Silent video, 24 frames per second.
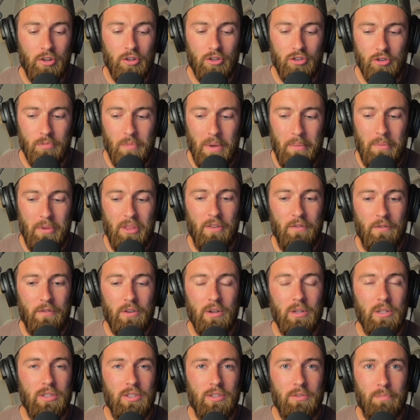Drew, maybe the
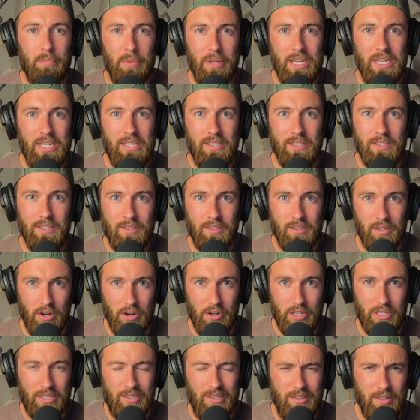first place to start,
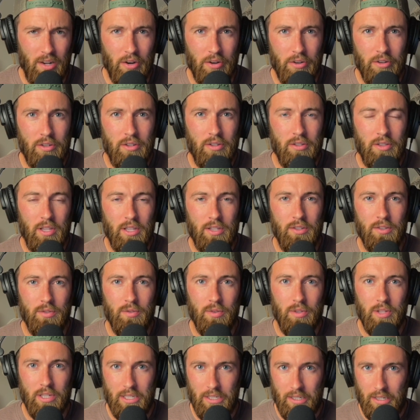because this article doesn't
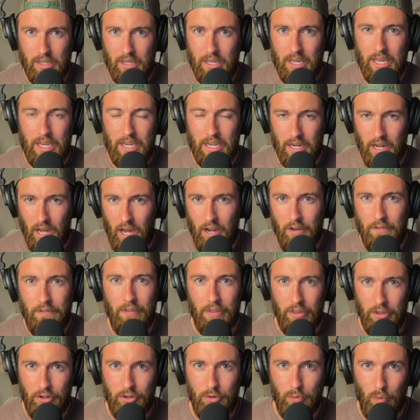really kick it off
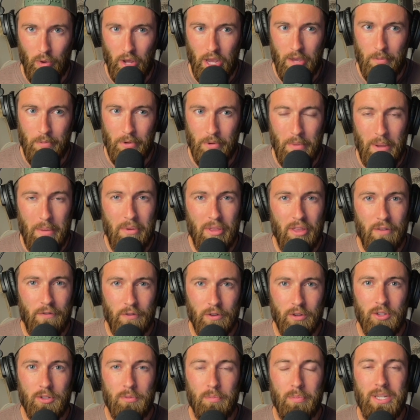this way, but maybe the
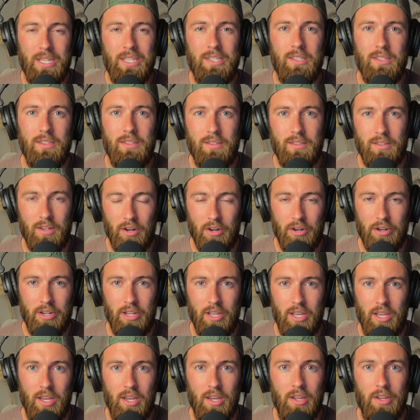first place to start
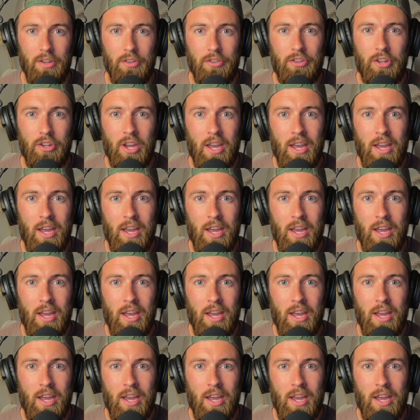is,